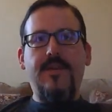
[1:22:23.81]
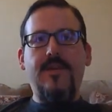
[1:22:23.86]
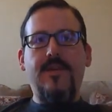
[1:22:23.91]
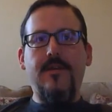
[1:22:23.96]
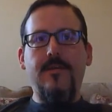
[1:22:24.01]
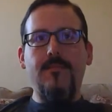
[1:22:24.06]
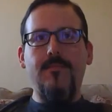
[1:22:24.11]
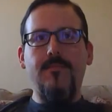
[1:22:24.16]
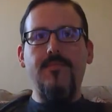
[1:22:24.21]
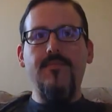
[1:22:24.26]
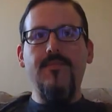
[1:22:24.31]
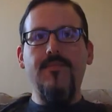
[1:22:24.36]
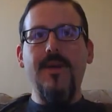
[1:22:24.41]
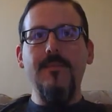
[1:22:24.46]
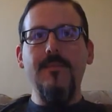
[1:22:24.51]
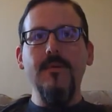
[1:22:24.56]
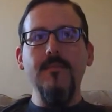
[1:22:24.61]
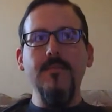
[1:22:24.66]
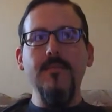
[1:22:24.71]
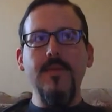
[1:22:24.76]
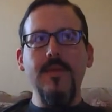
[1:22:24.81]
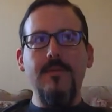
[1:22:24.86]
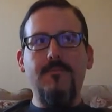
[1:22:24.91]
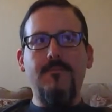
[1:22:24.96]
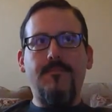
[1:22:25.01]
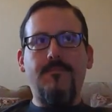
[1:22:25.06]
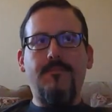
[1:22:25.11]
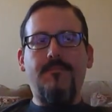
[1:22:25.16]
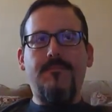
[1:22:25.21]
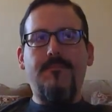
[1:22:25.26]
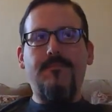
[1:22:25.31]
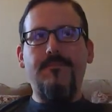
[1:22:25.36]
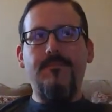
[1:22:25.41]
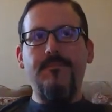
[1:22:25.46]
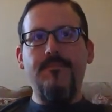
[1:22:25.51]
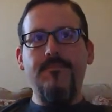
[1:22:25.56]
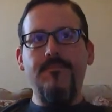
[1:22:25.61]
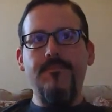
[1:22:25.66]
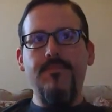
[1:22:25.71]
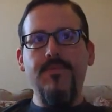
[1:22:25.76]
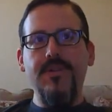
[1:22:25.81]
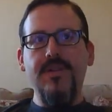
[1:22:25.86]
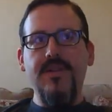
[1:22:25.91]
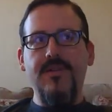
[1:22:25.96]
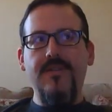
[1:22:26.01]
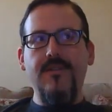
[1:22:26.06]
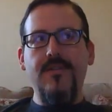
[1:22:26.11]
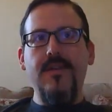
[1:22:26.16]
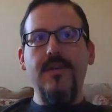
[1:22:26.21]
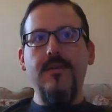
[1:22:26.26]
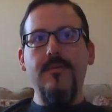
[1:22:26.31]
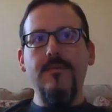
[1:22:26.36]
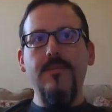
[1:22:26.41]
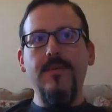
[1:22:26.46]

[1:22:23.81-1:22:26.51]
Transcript: are probably pretty slim.